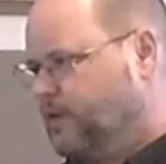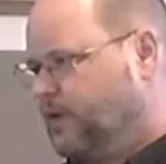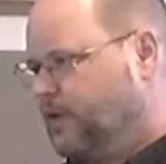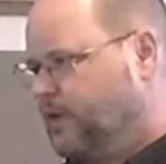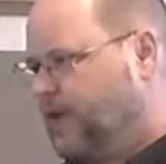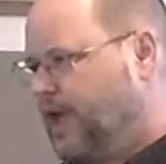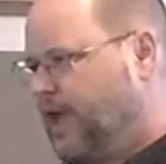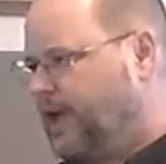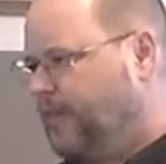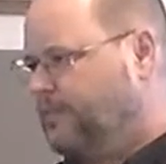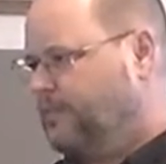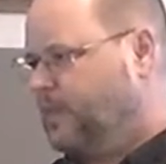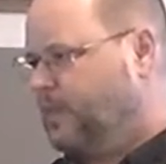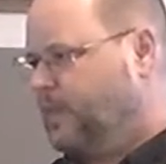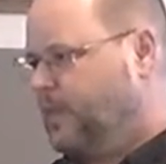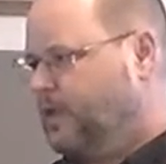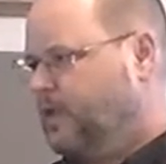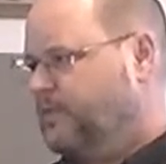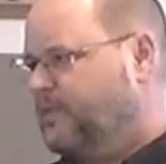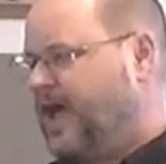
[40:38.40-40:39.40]
Okay?
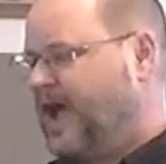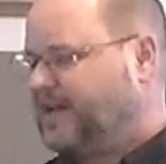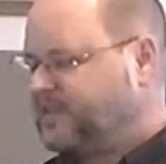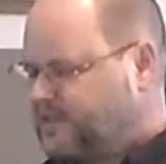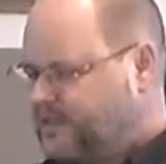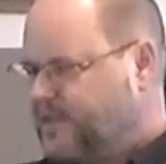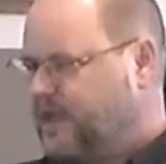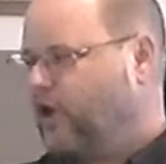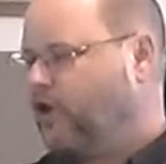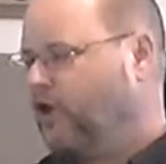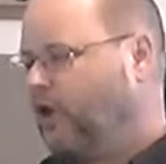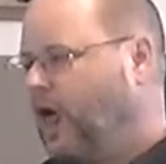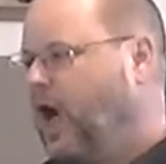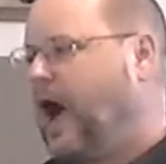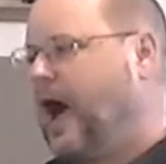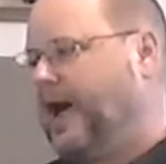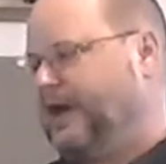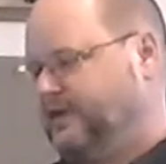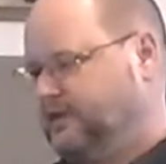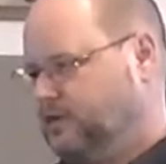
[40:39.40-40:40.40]
That's their
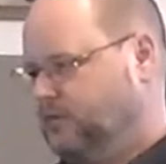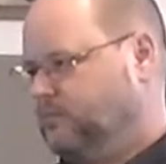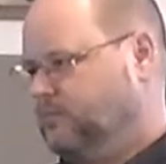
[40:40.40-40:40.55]
lot.